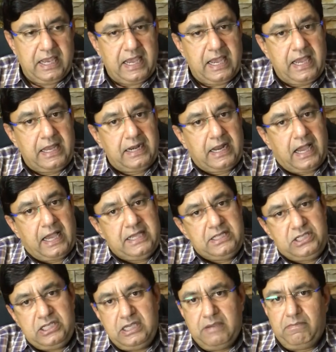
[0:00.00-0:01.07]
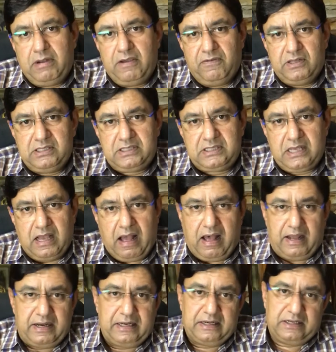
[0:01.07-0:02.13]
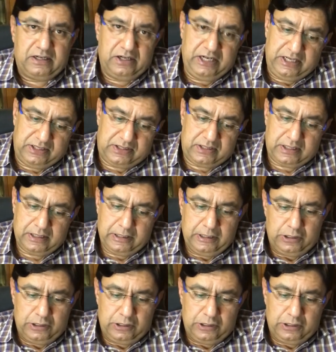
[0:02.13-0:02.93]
and IgM levels are increased.